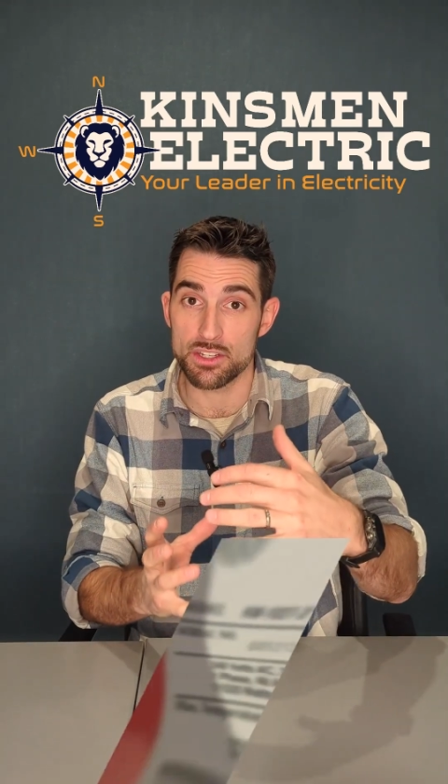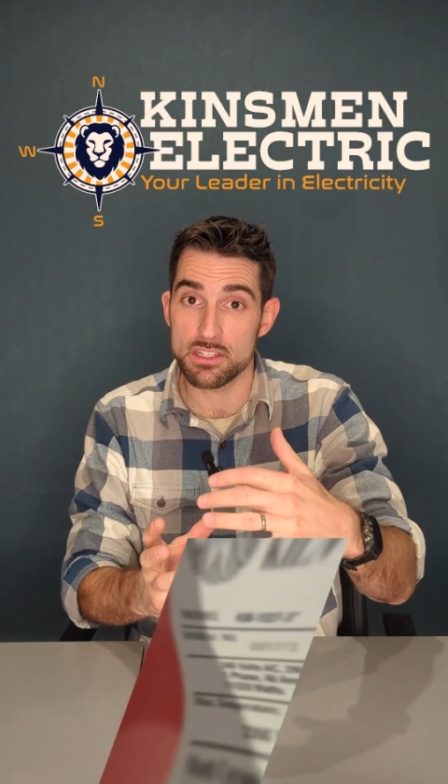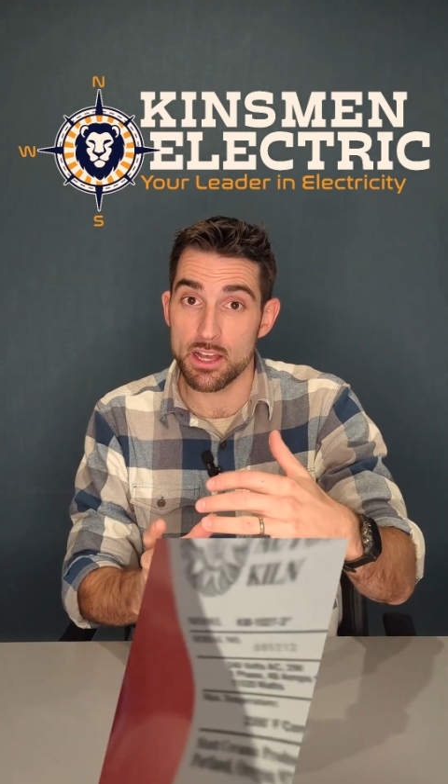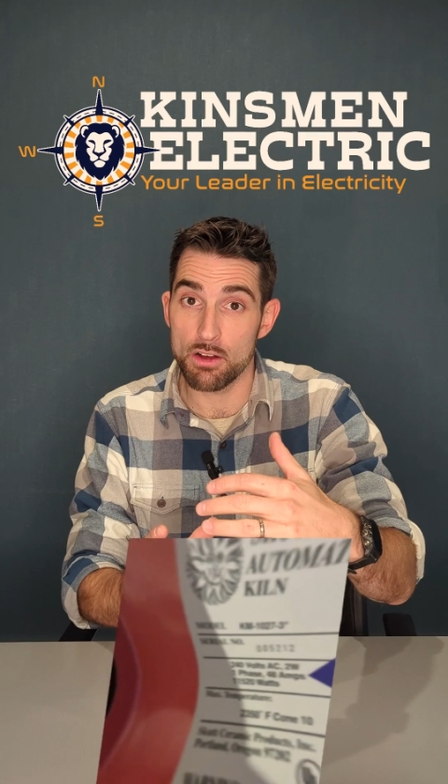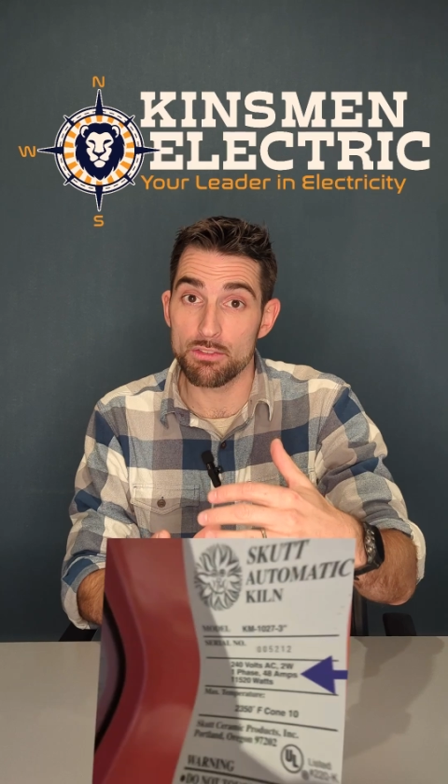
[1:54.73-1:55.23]

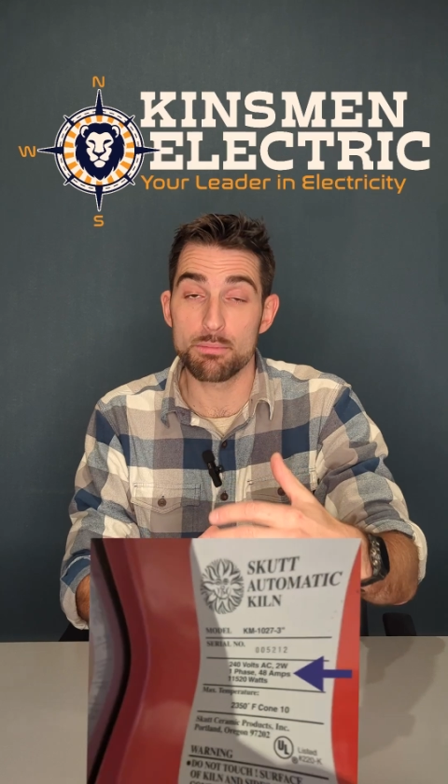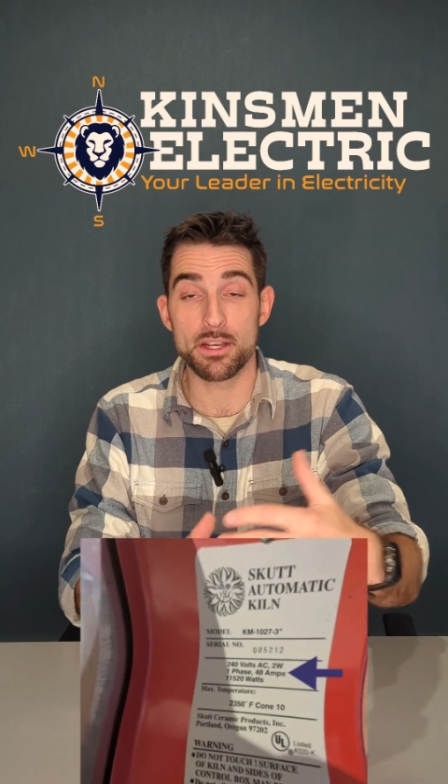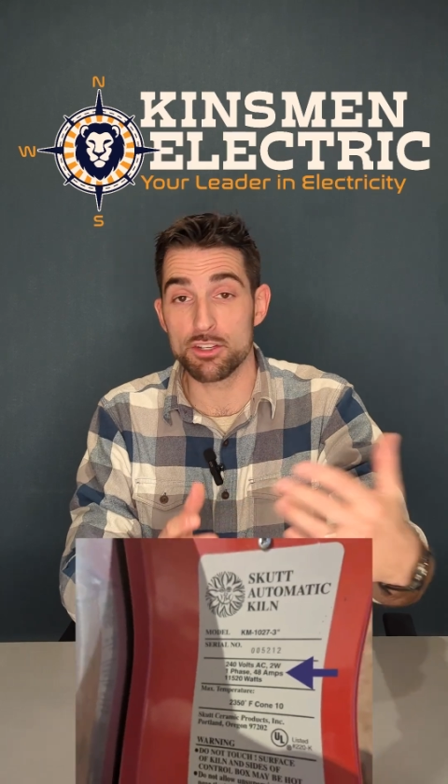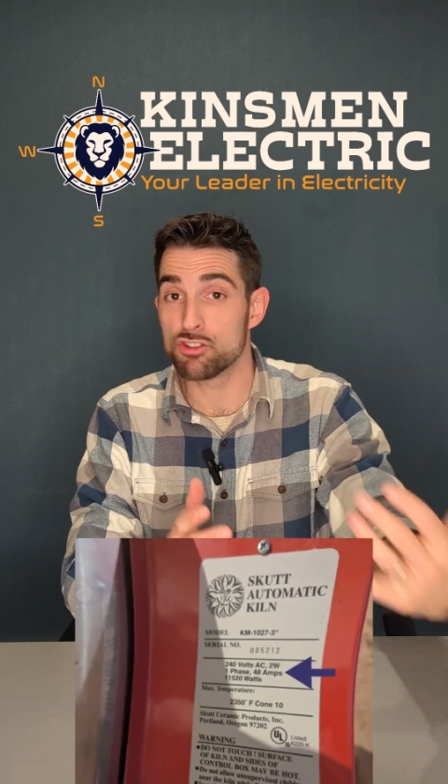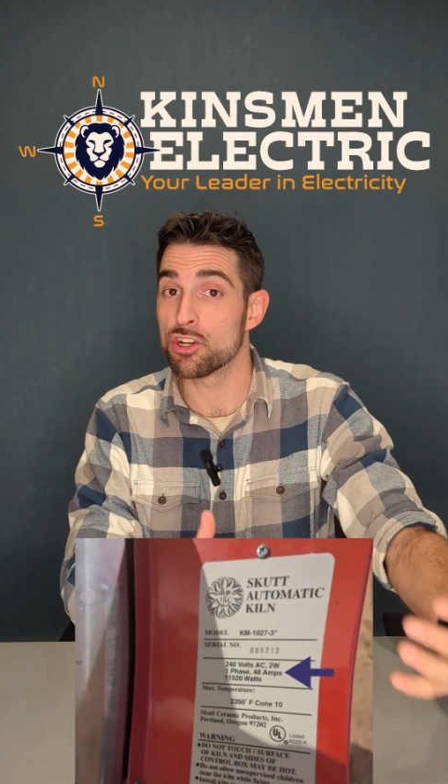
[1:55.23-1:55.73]
itself,
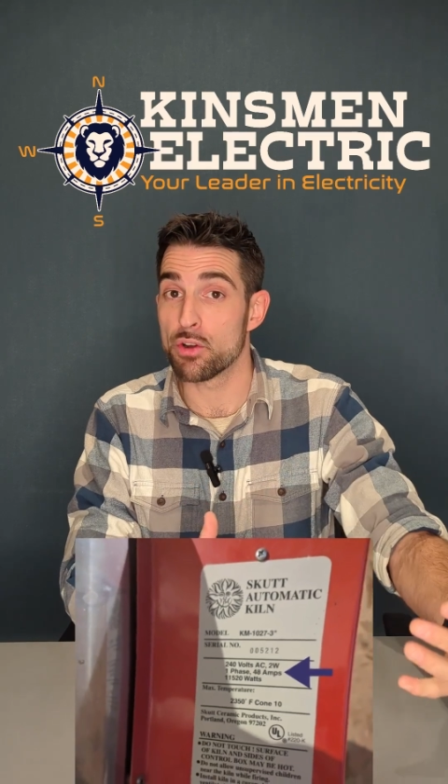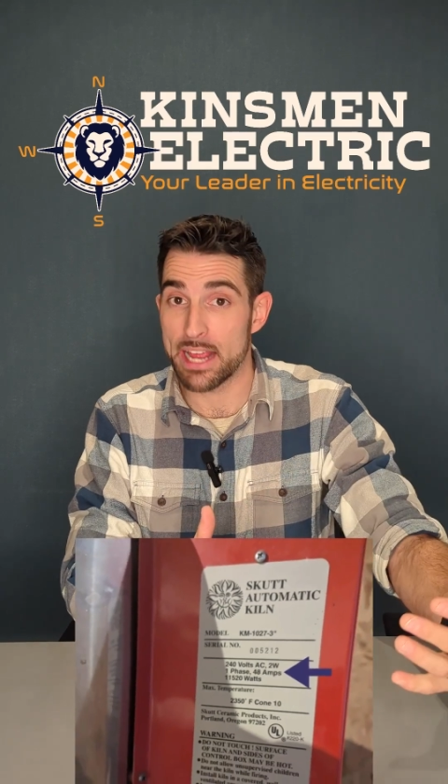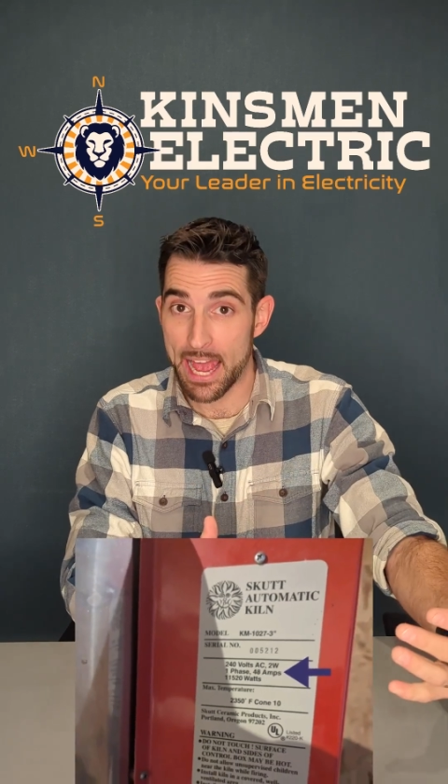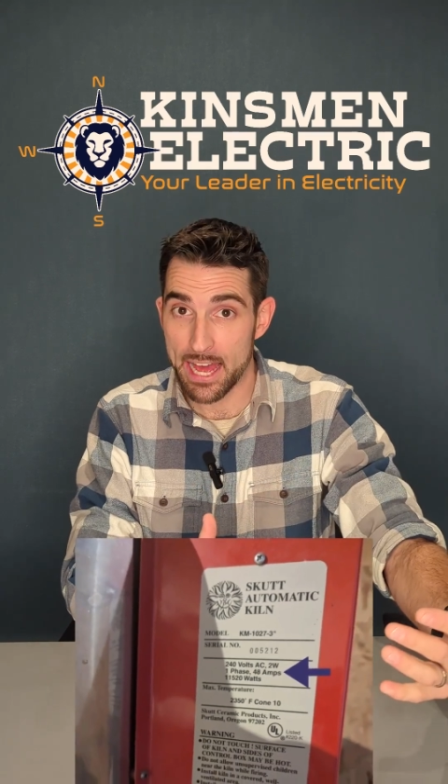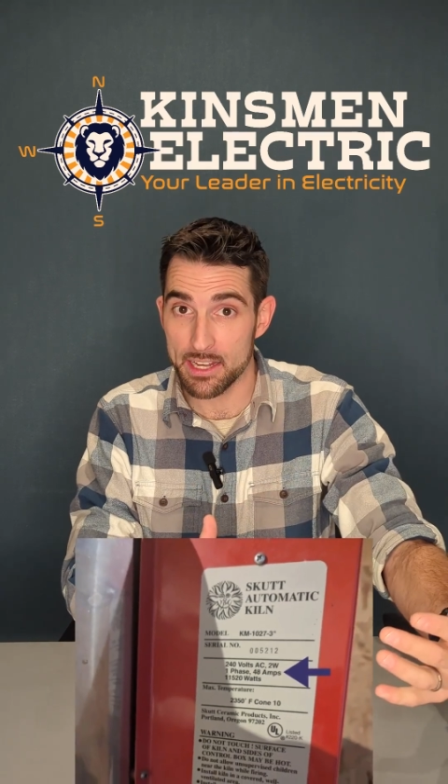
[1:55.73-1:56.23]
because she
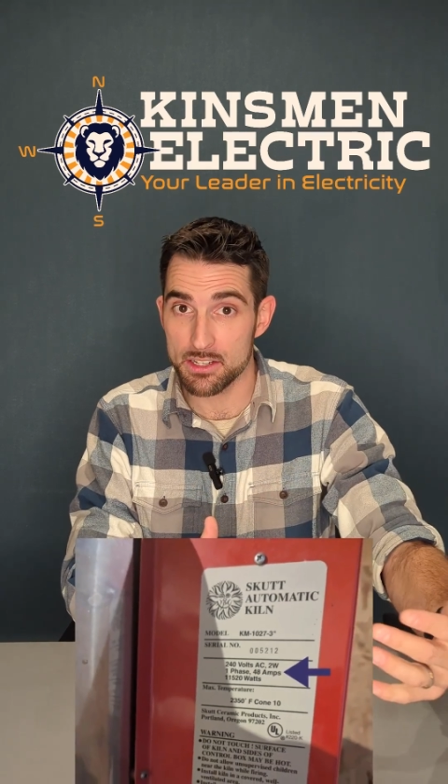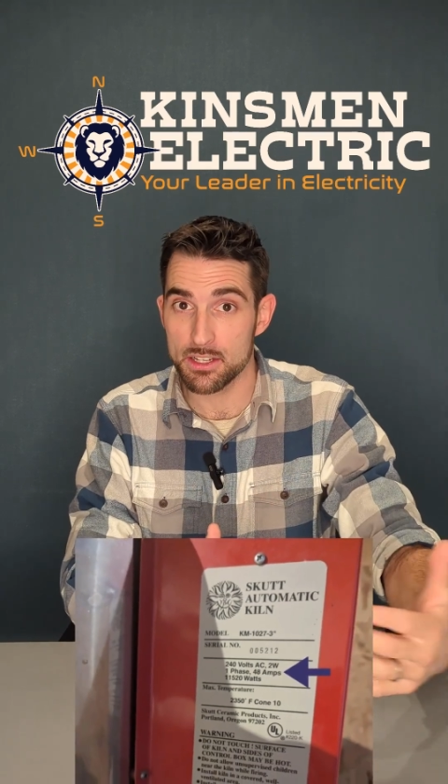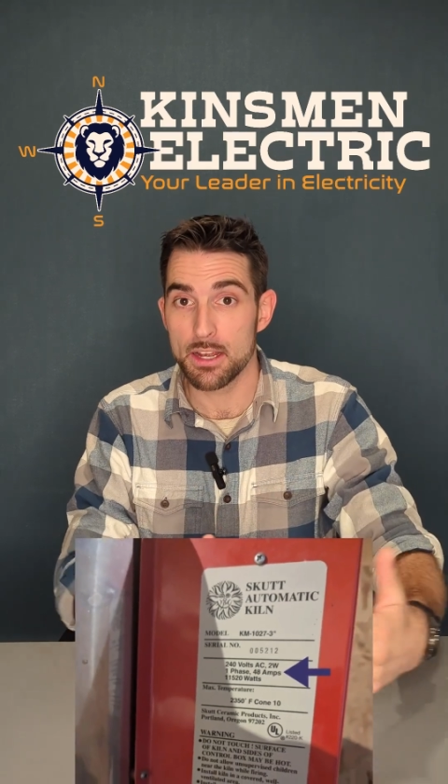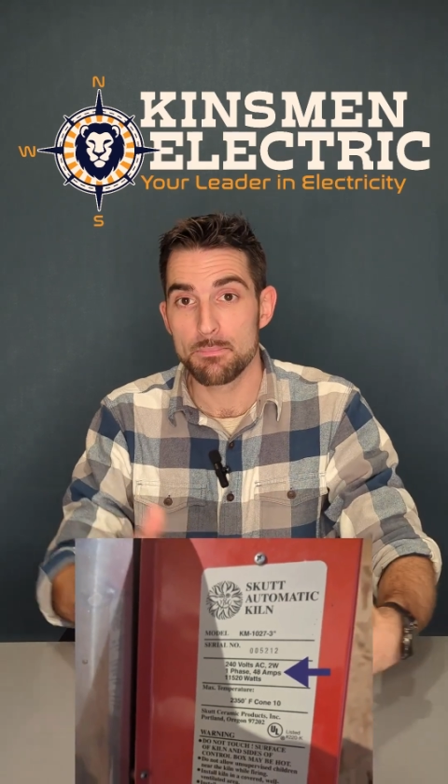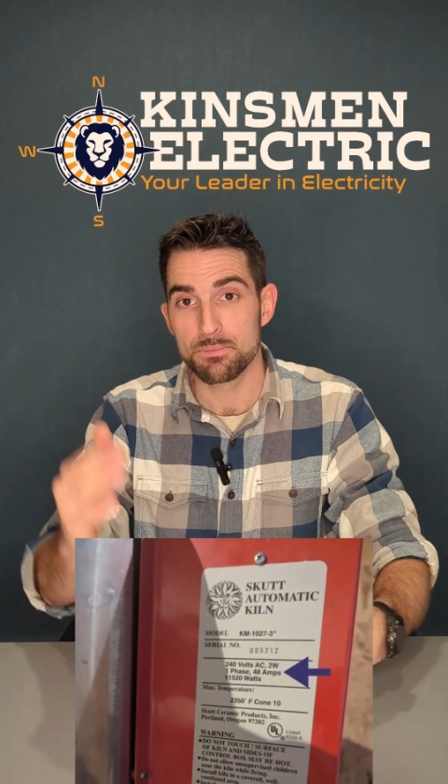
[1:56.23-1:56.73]
already had it,